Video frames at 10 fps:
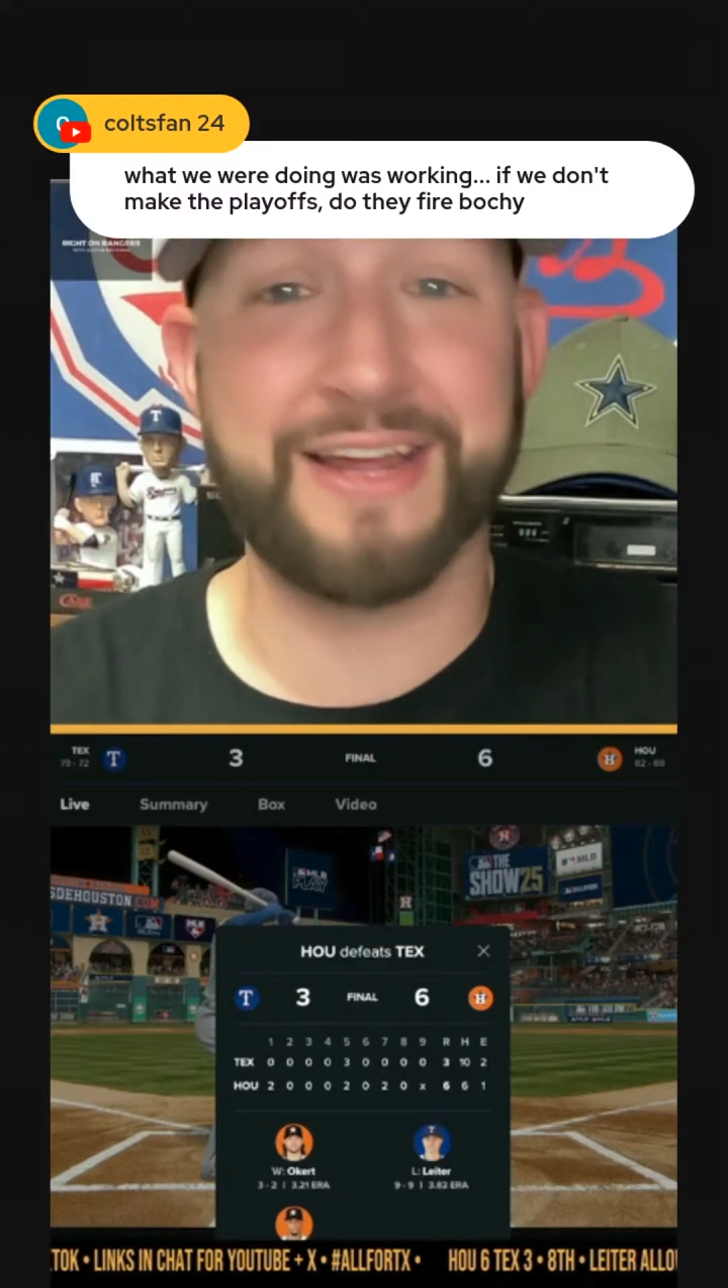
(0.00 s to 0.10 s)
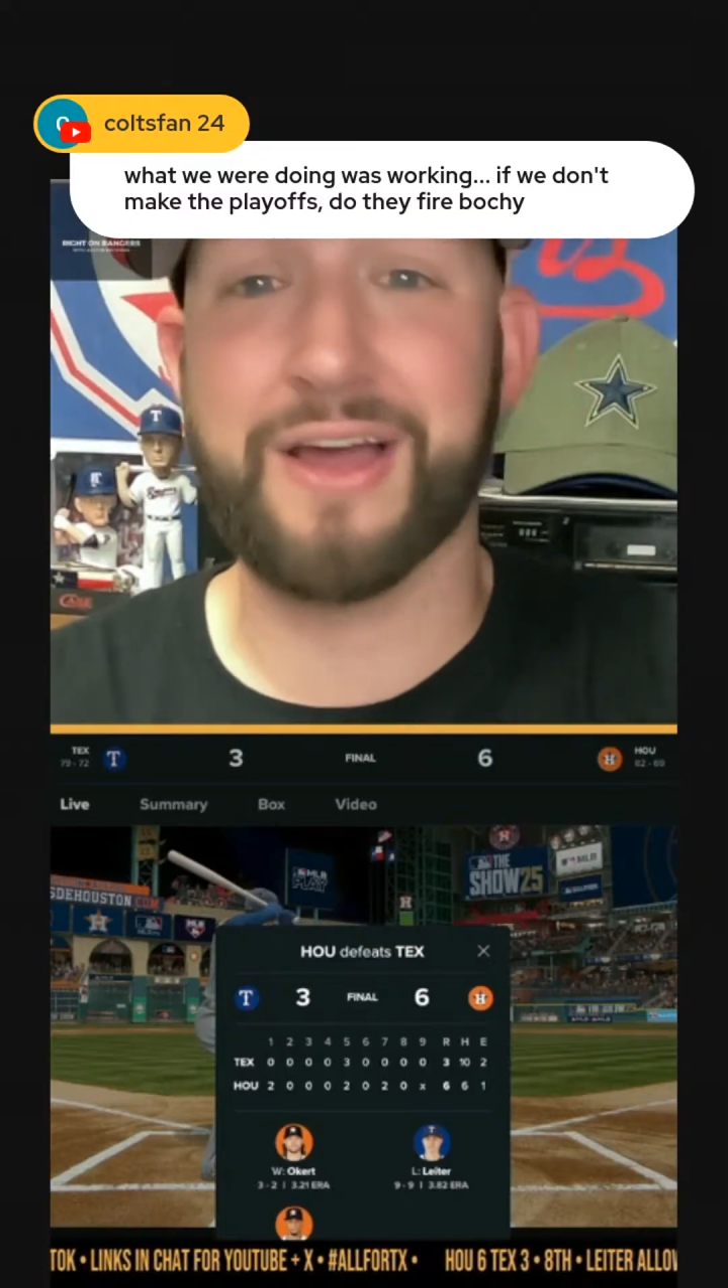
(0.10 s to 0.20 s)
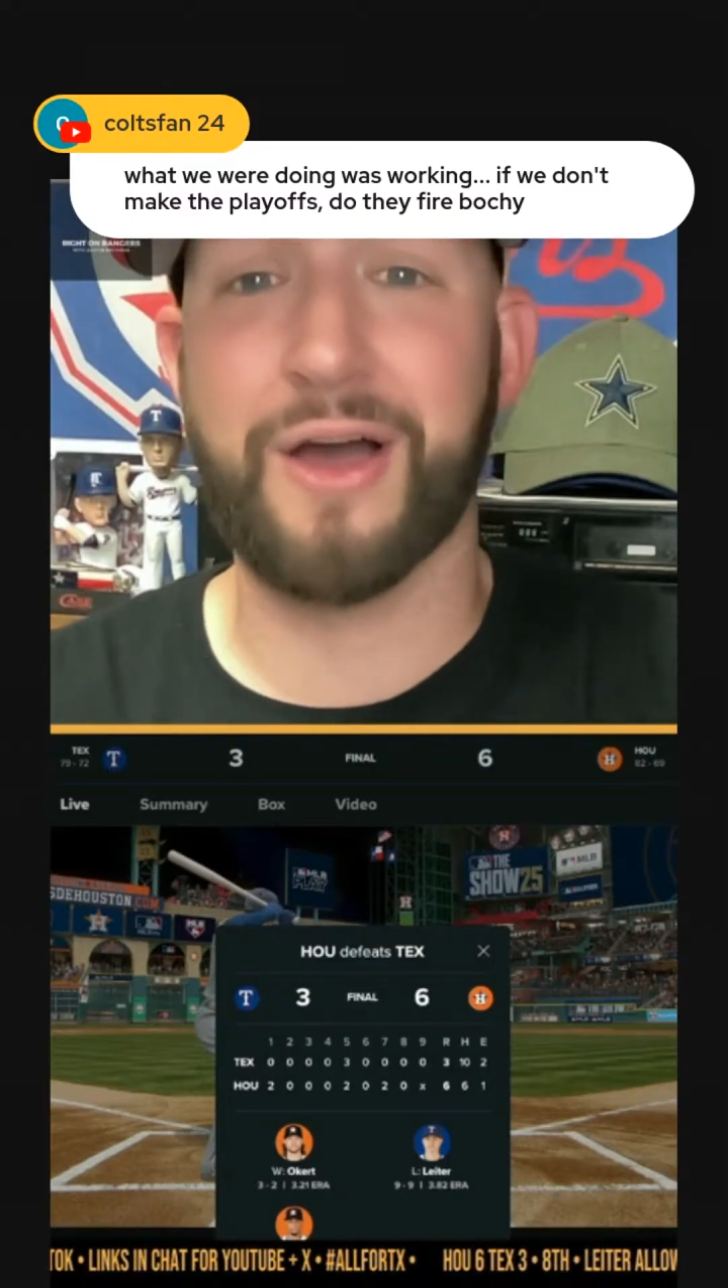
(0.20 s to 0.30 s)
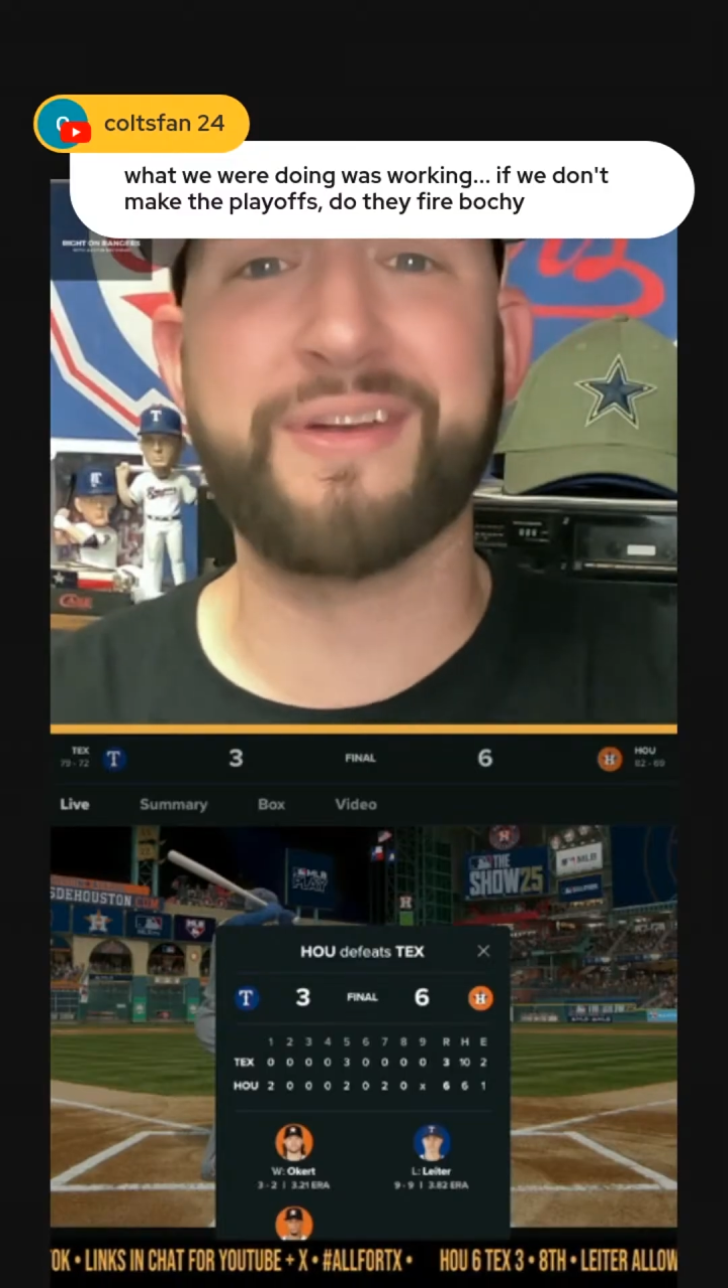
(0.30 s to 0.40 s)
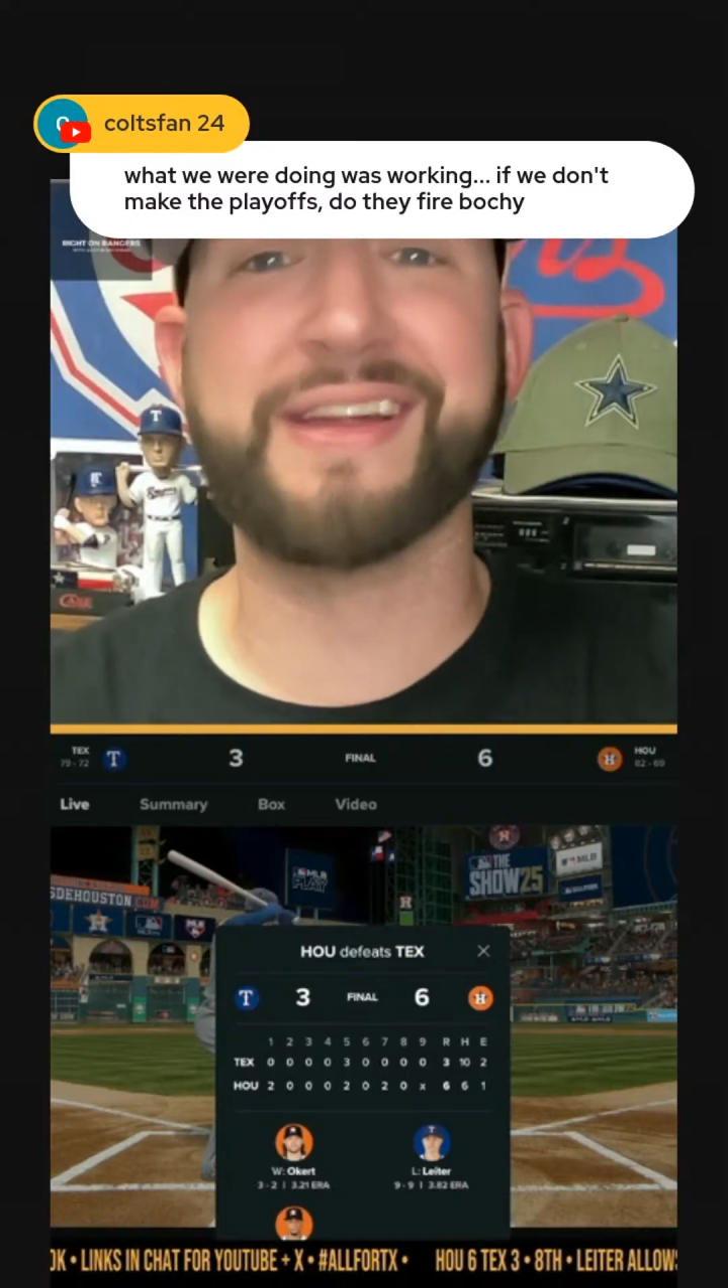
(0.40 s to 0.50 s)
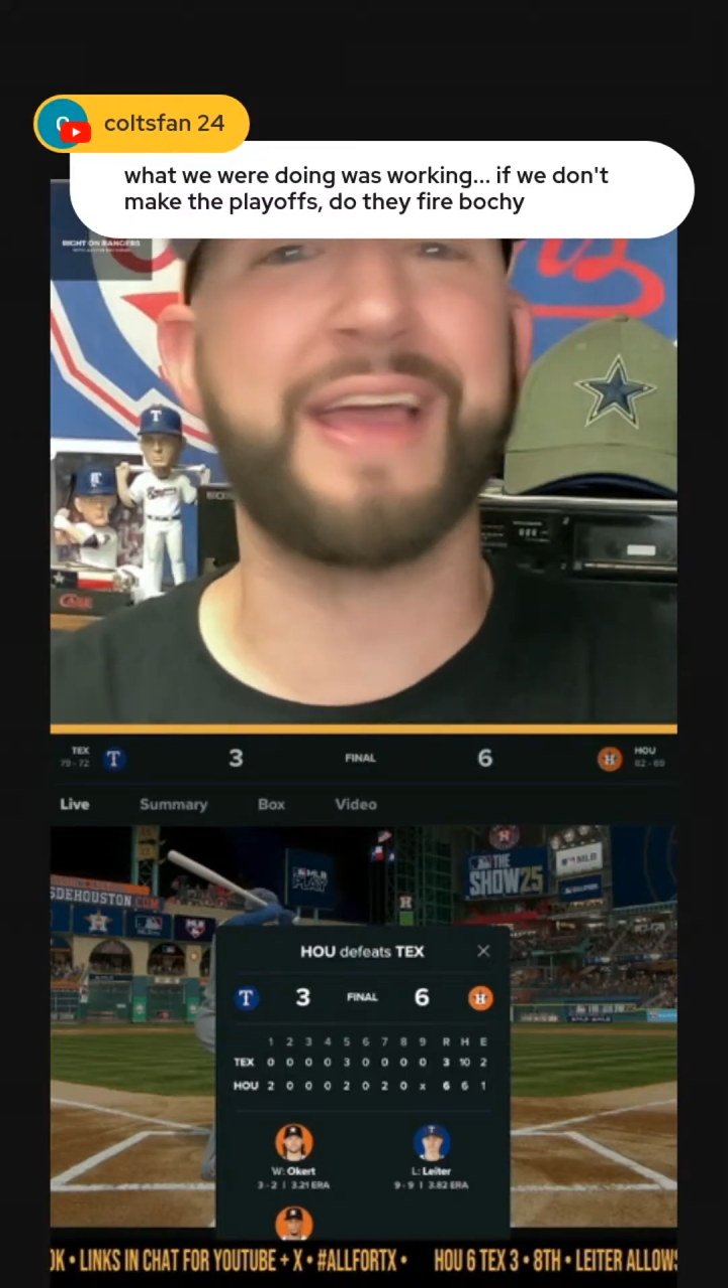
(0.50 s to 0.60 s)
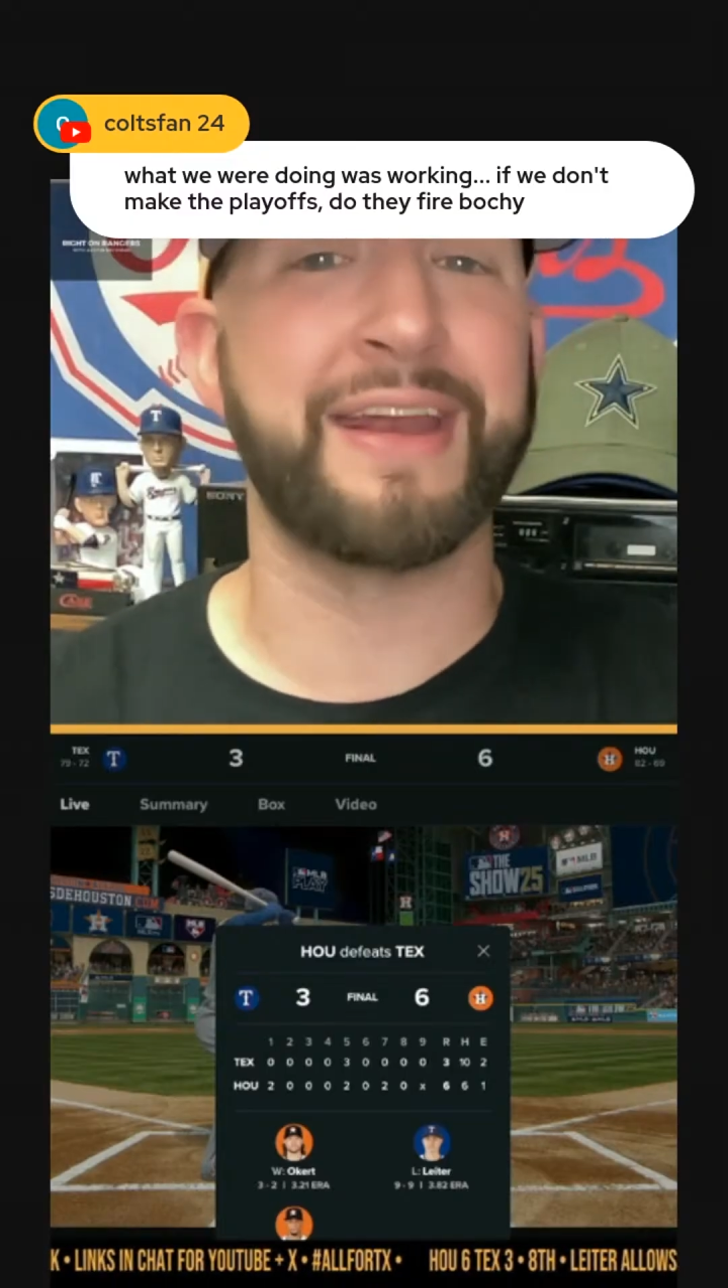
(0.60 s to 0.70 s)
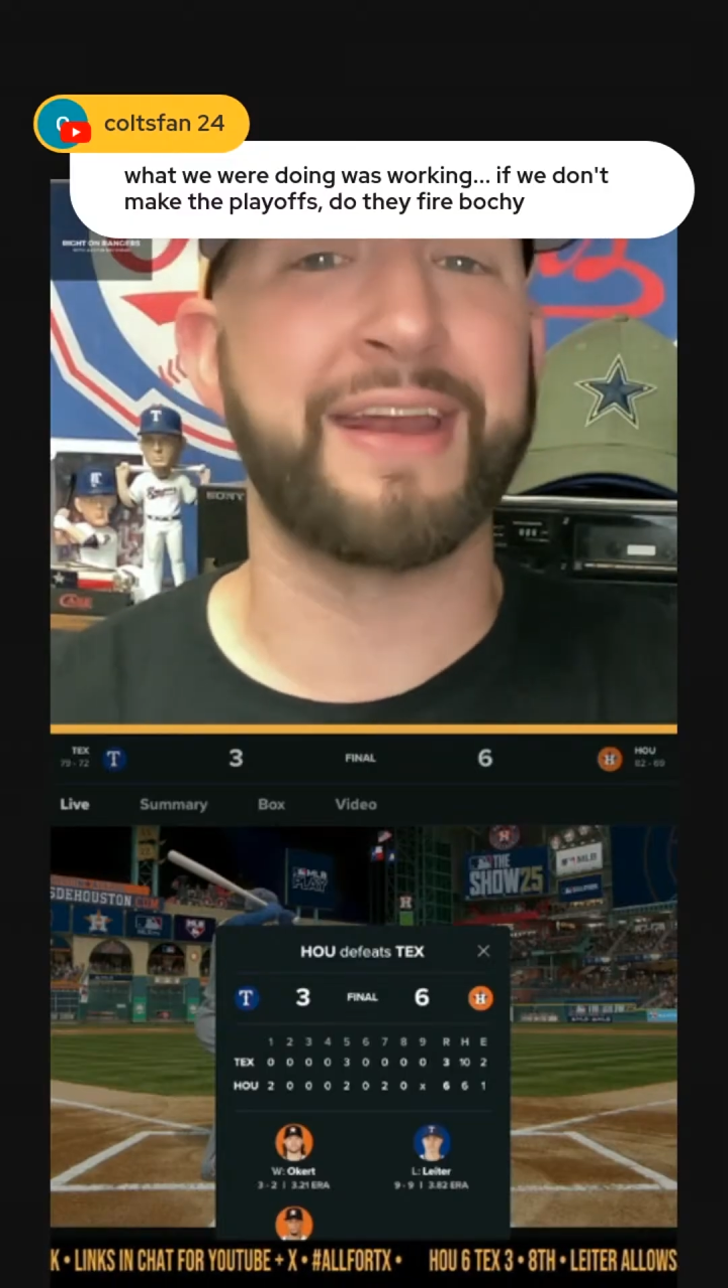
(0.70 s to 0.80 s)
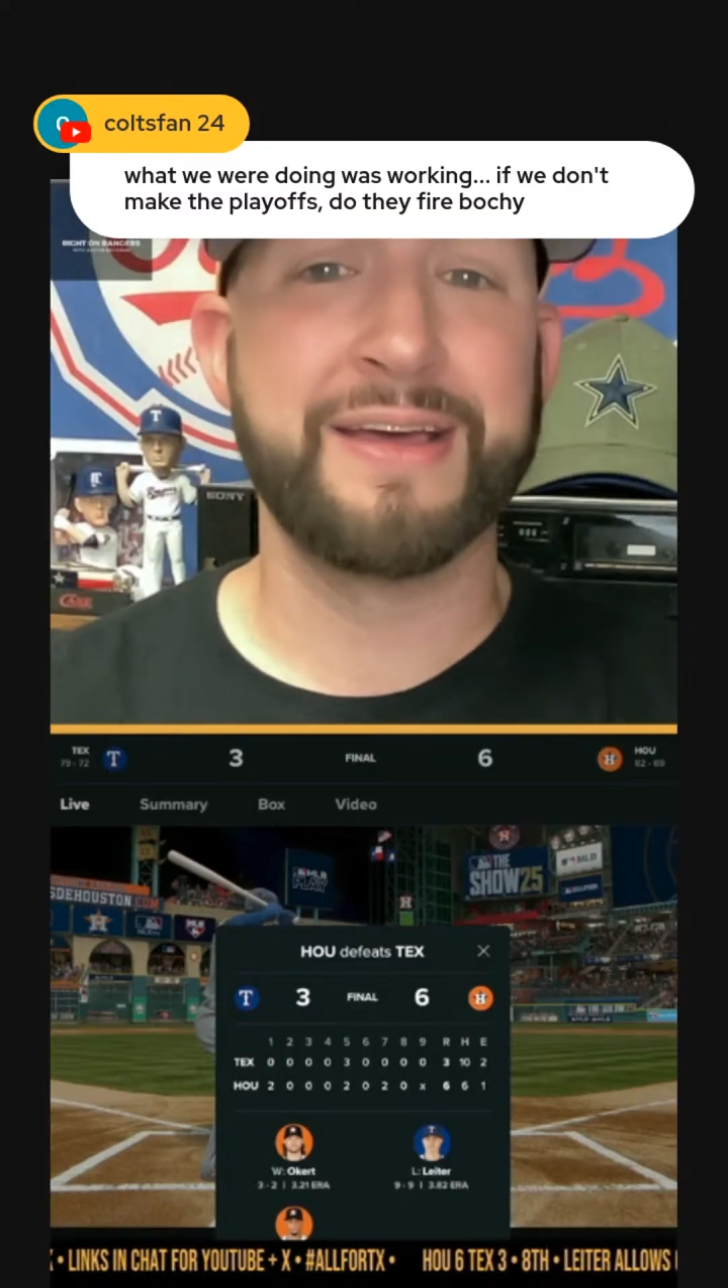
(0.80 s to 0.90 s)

to coach again.